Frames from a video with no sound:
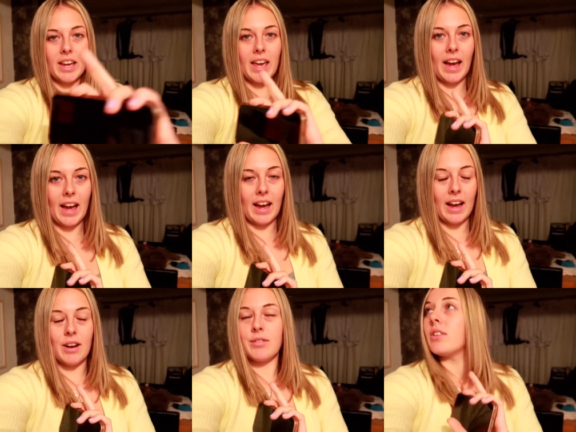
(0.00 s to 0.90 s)

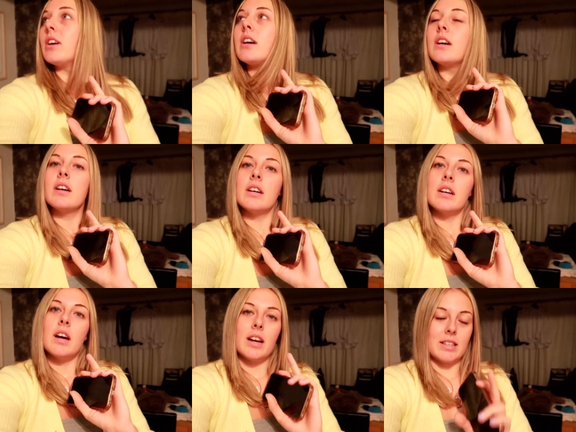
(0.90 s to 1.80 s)
have
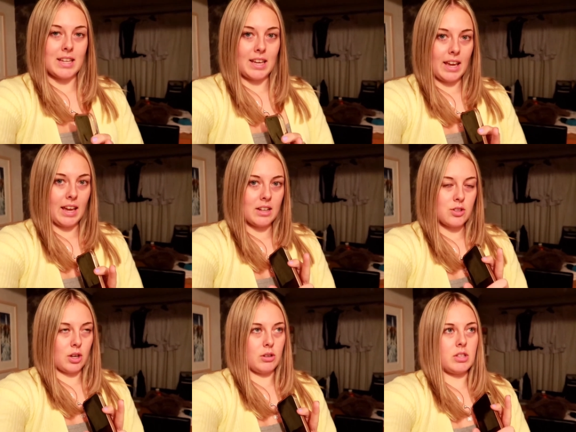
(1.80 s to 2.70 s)
a ticket
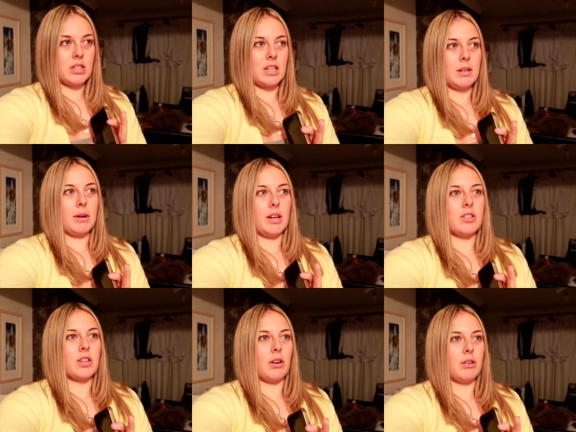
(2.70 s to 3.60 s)
to go to the cinema
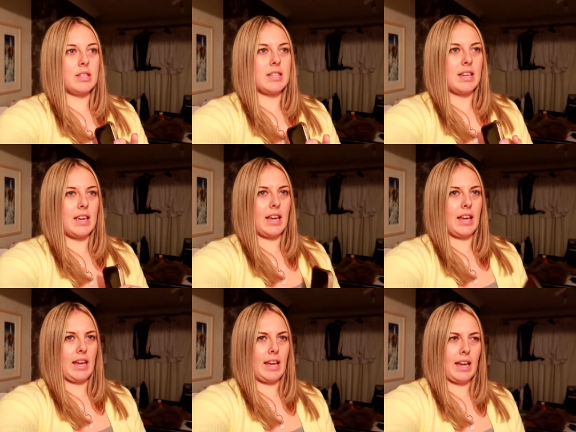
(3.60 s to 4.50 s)
to go and
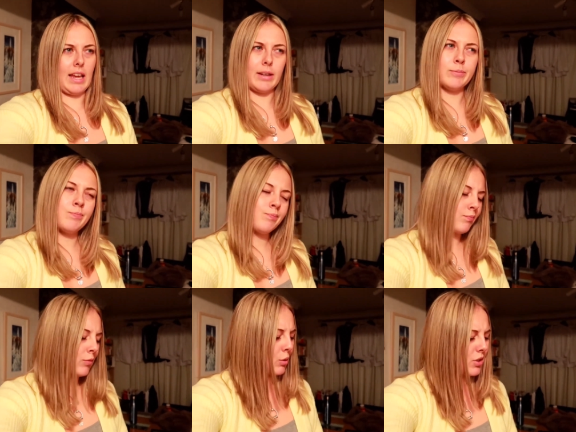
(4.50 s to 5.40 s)
see, what's